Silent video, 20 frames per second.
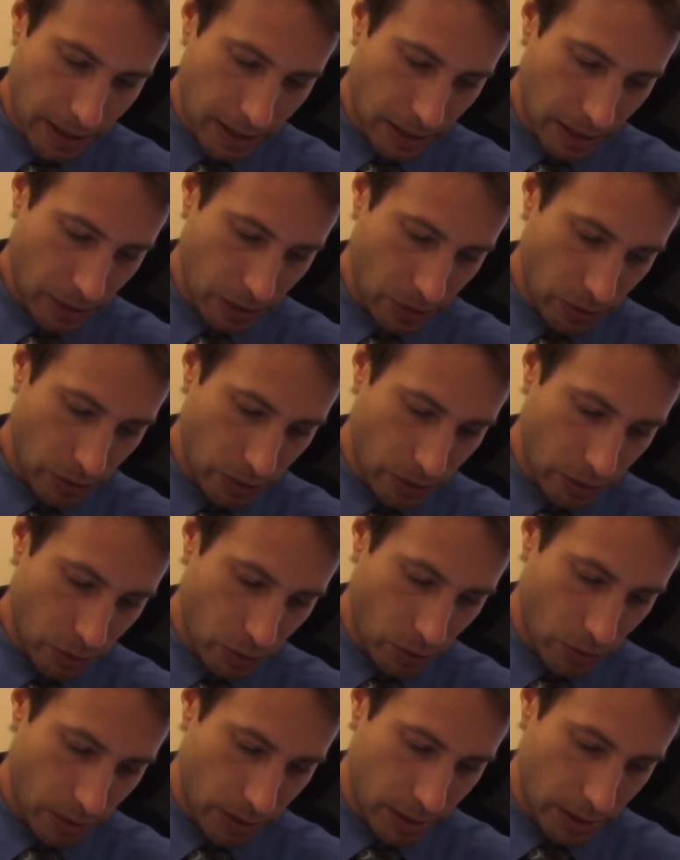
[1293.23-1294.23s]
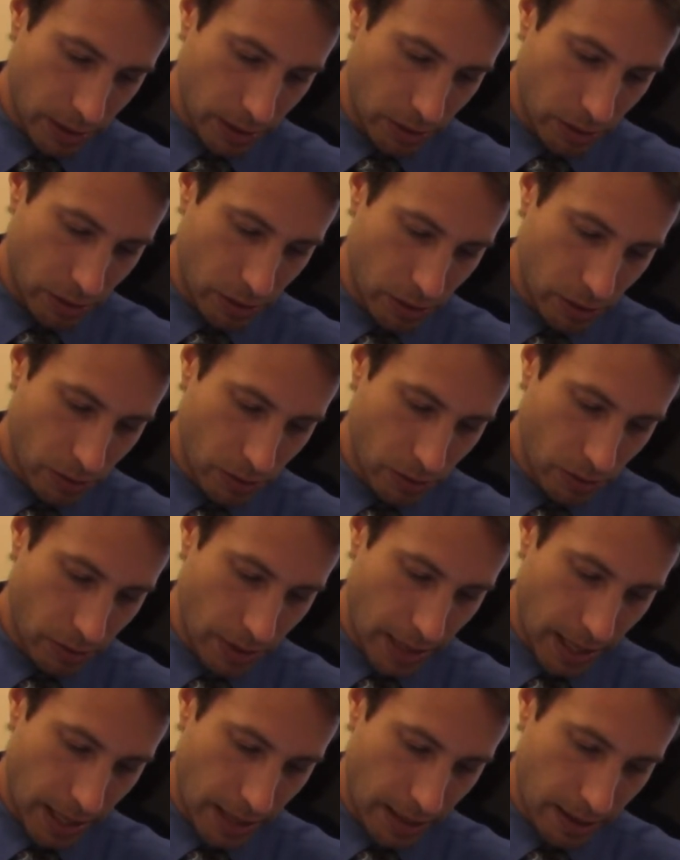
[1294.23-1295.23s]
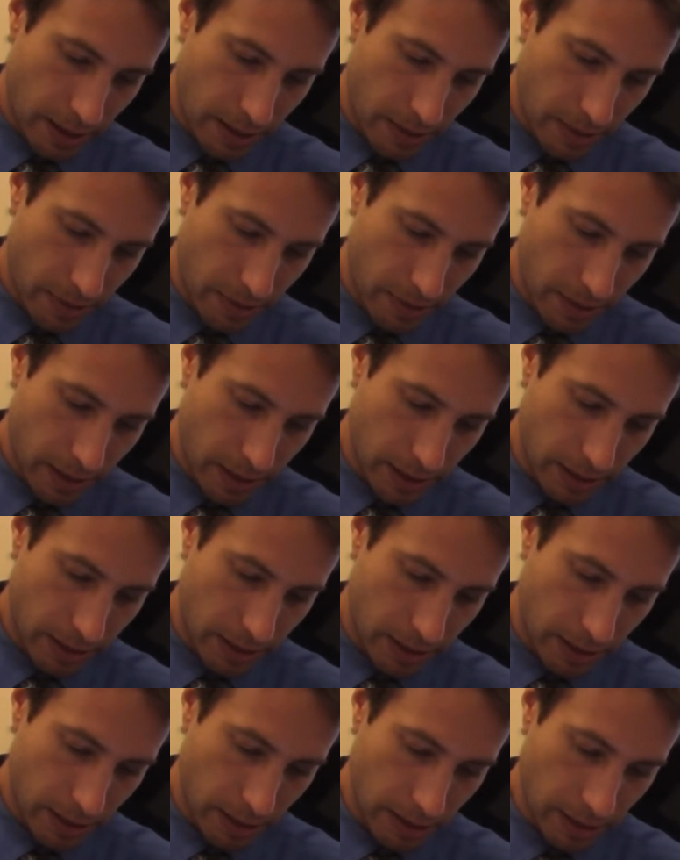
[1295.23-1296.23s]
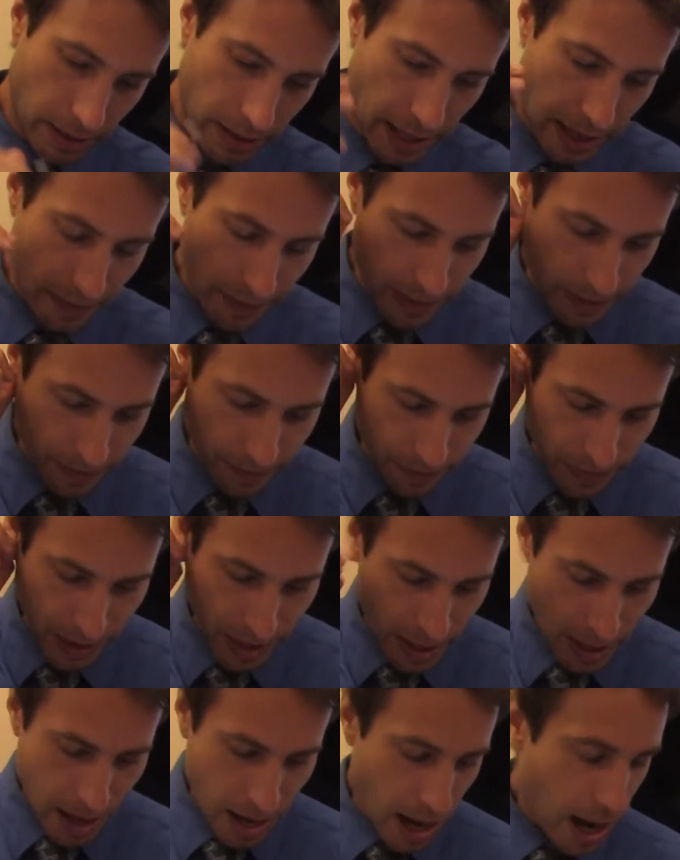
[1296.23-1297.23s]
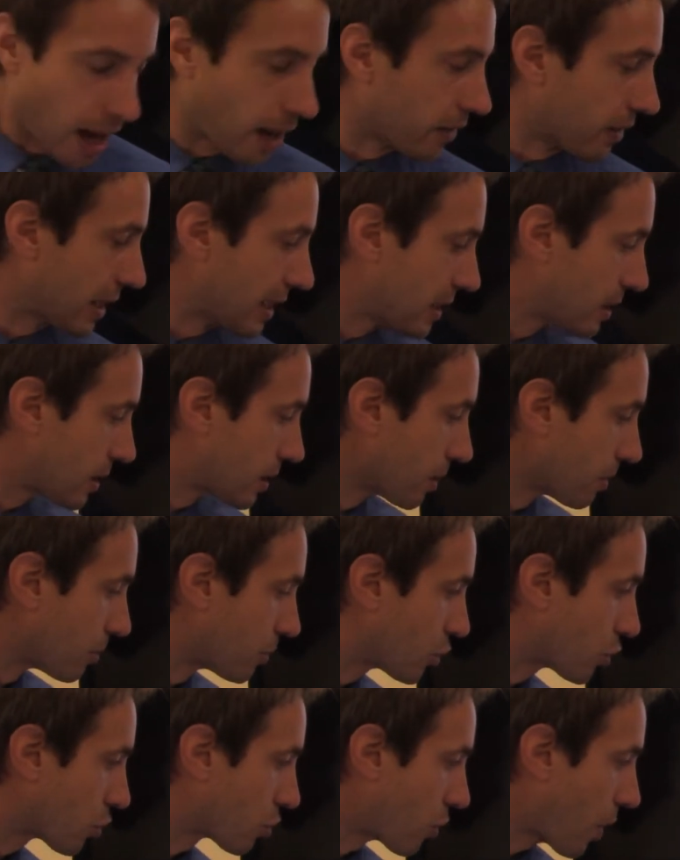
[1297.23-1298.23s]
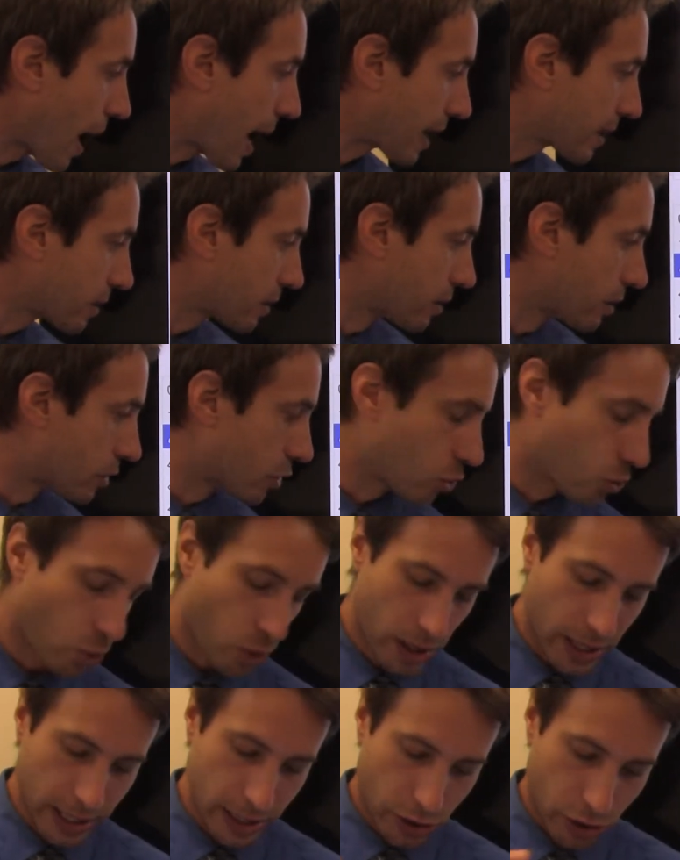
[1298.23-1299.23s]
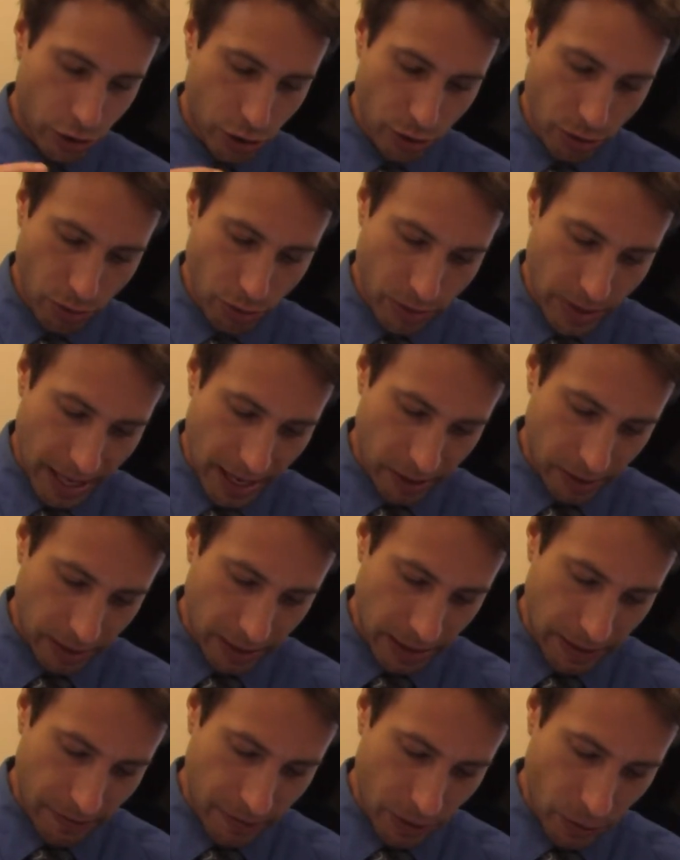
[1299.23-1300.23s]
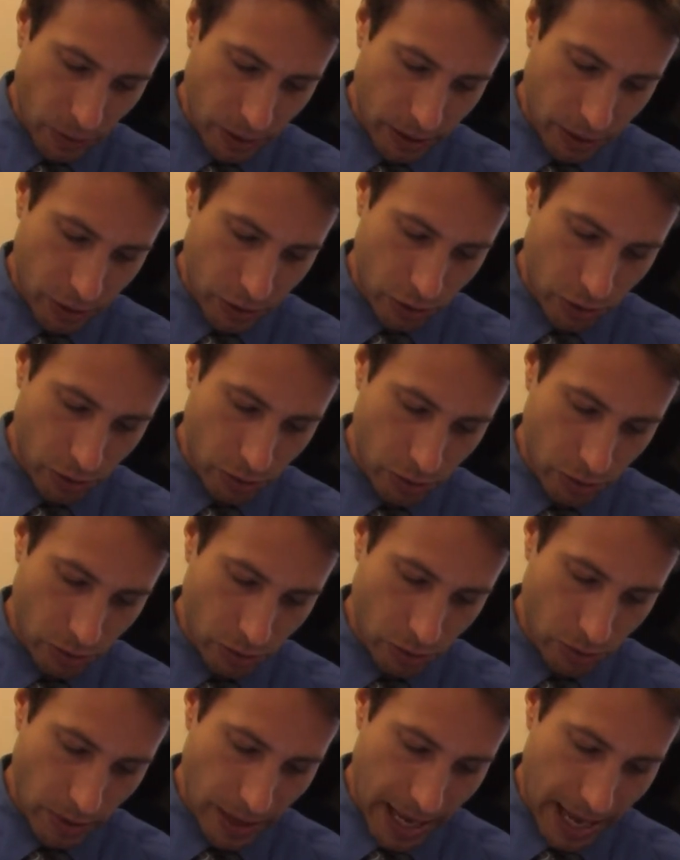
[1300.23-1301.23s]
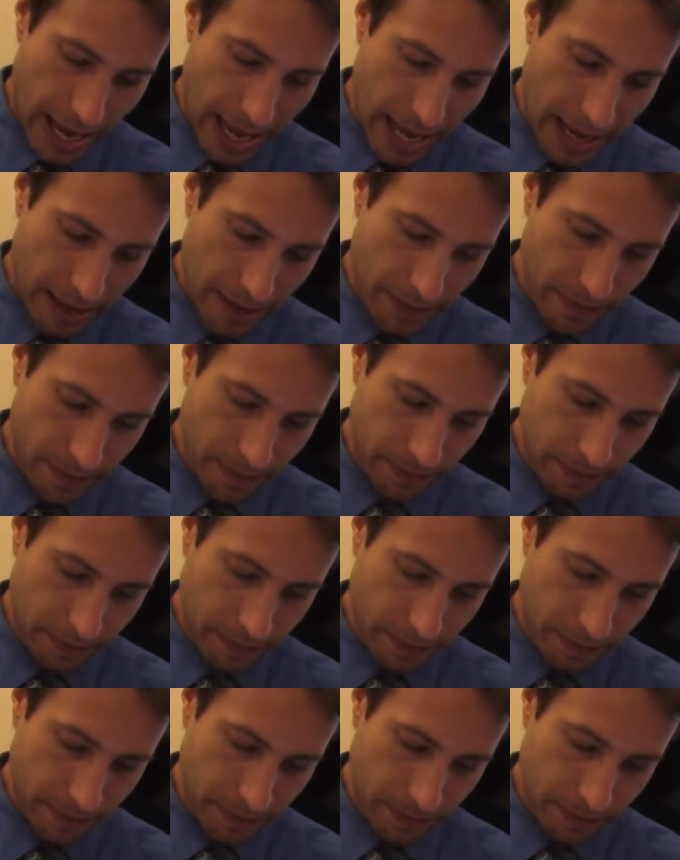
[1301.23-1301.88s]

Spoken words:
equal to 22n minus 11. Let's subtract the 22. That'll leave you with 2n.